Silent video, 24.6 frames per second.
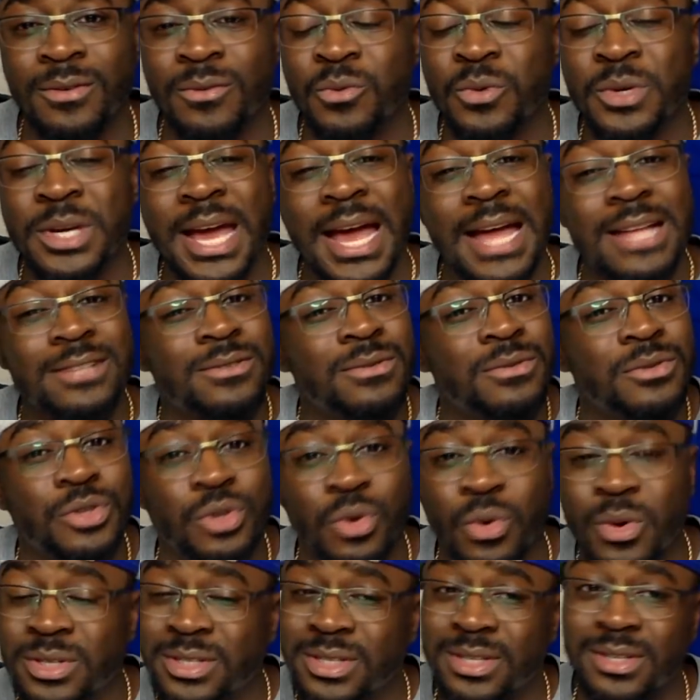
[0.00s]
We had some
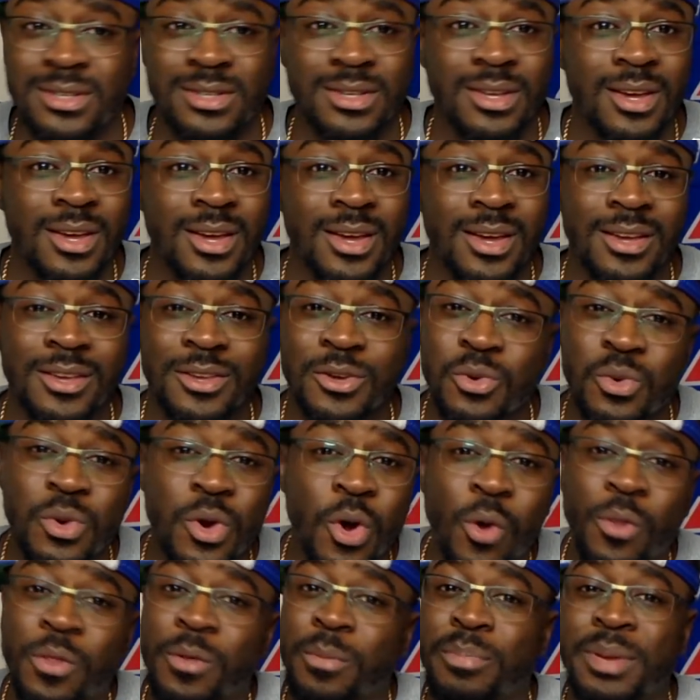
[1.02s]
choices. You
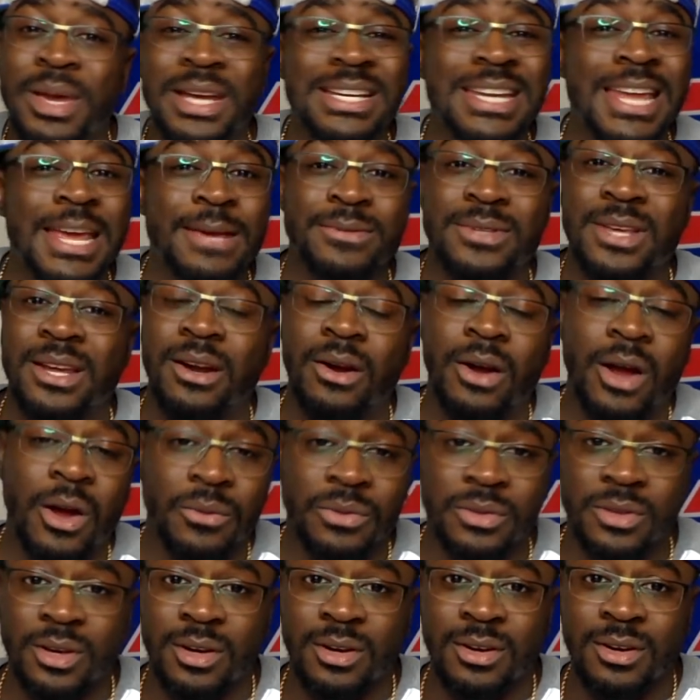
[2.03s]
know the big names that are
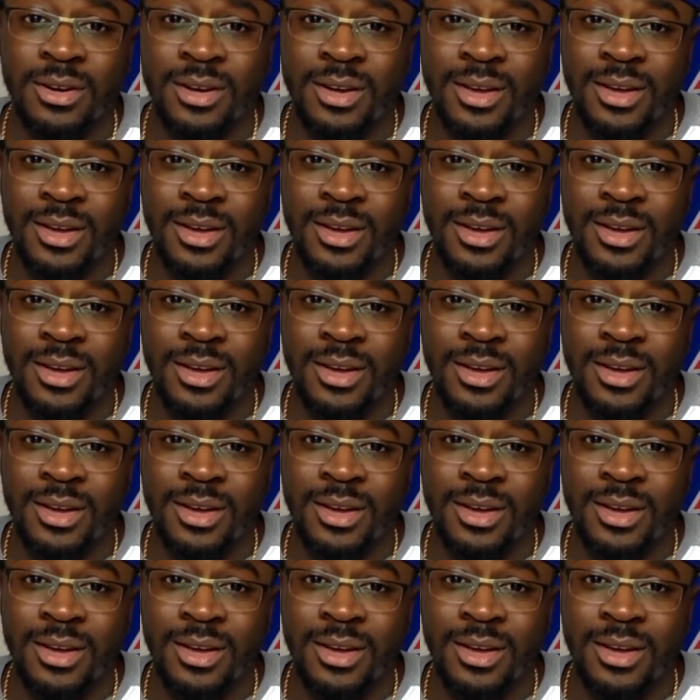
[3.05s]
out there.